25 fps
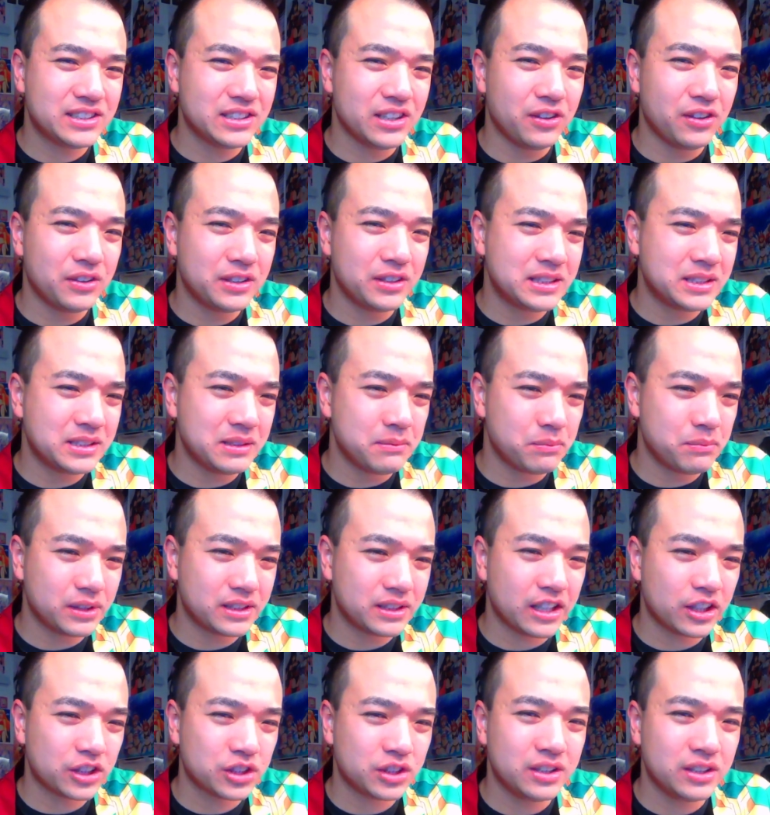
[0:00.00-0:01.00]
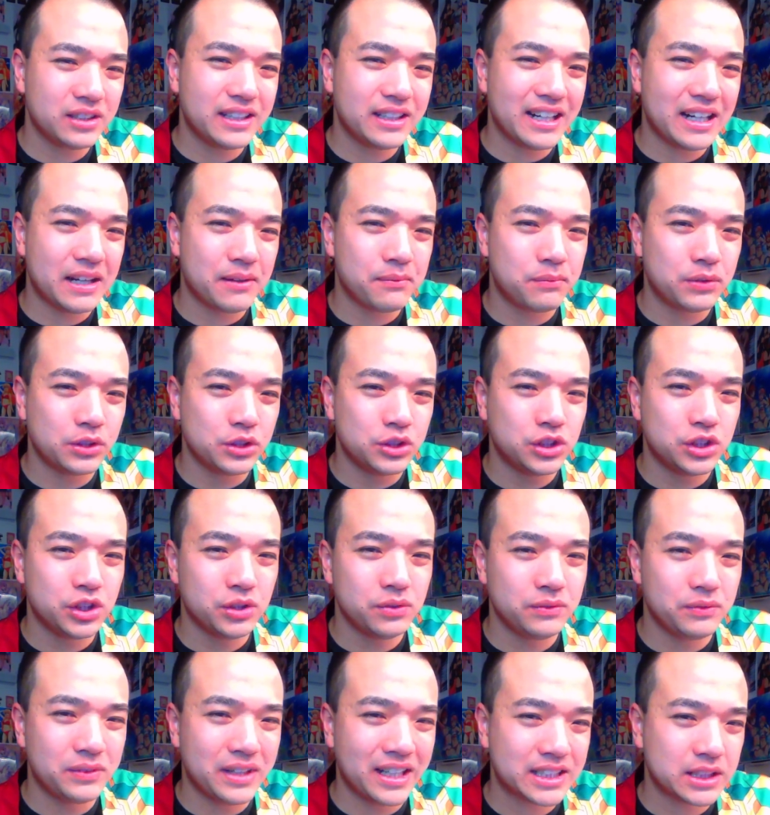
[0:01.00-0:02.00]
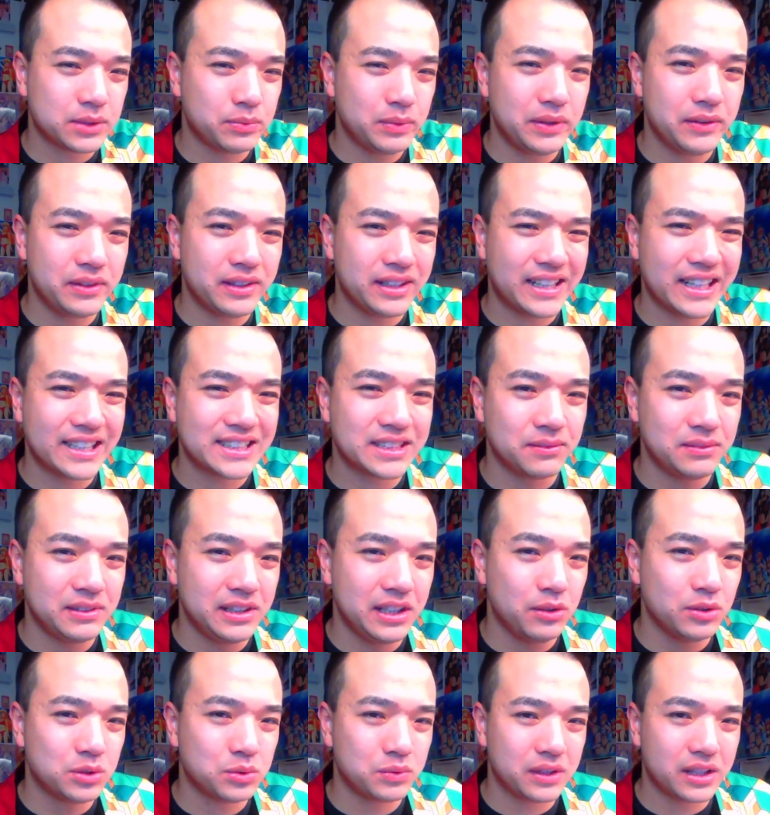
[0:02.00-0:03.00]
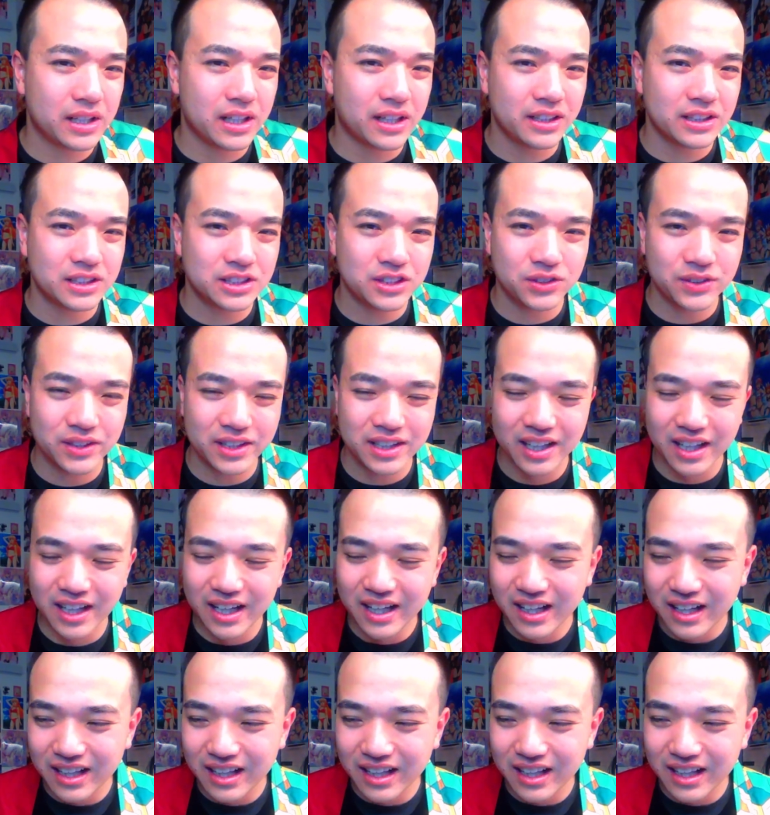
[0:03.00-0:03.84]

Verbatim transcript: so is in production, then I'm presuming next week we'll get some news regarding to it.